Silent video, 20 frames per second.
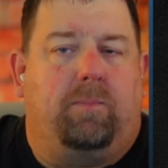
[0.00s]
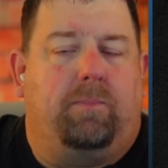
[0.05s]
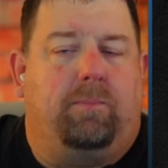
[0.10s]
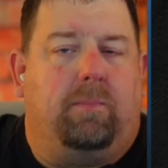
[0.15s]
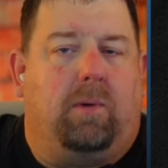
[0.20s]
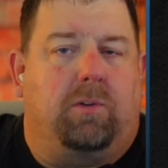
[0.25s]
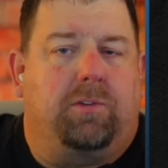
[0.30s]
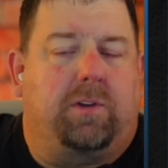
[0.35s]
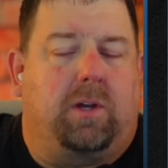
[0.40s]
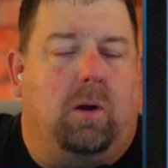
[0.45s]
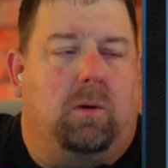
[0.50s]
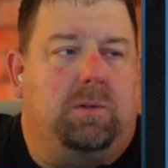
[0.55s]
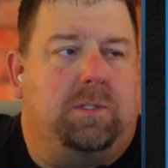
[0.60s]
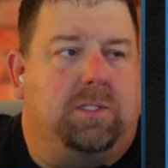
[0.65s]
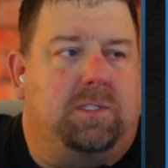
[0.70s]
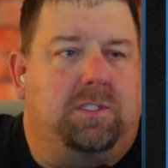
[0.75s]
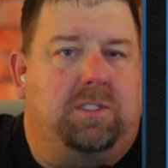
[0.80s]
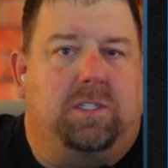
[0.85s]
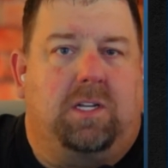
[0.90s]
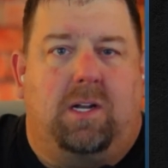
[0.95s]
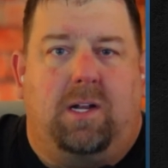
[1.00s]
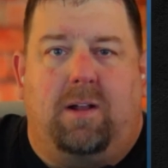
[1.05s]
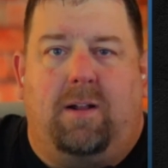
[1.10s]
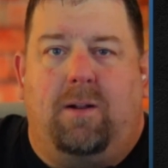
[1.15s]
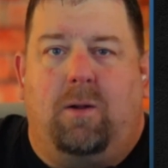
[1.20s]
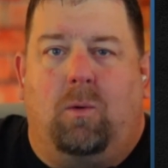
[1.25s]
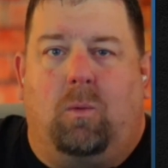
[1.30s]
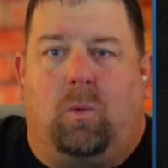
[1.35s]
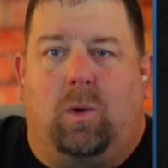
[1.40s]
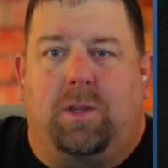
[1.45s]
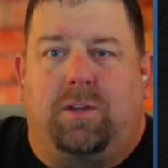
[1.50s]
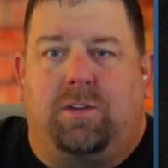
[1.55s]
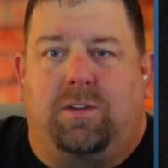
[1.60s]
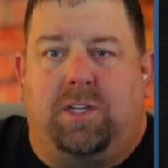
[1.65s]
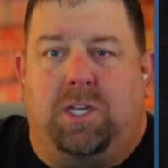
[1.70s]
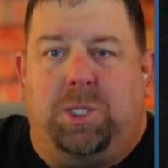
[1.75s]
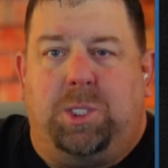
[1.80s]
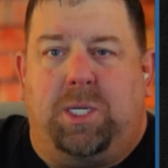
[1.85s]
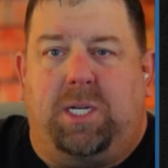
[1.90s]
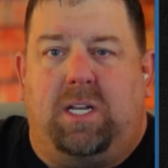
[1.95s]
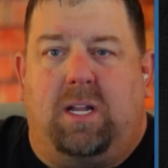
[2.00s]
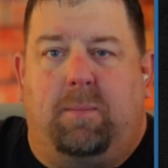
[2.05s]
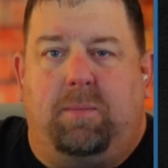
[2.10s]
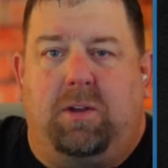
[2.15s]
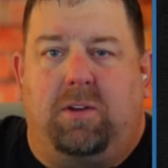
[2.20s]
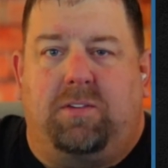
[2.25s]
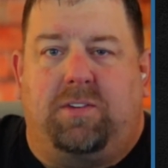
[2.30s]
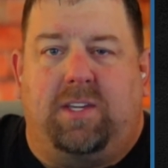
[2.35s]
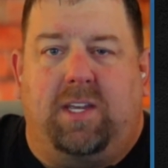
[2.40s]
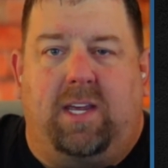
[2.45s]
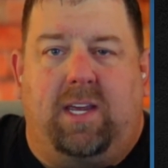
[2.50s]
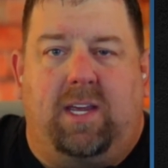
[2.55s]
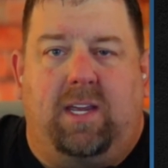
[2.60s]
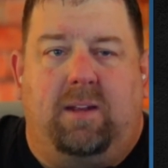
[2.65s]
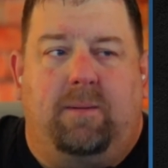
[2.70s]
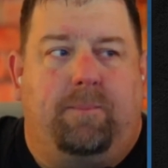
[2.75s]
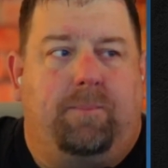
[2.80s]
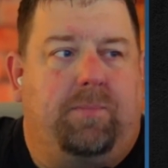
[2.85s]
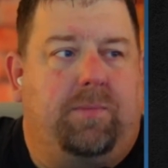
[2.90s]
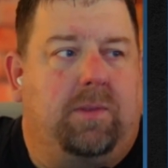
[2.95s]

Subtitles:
Most coaches, what's the GWC?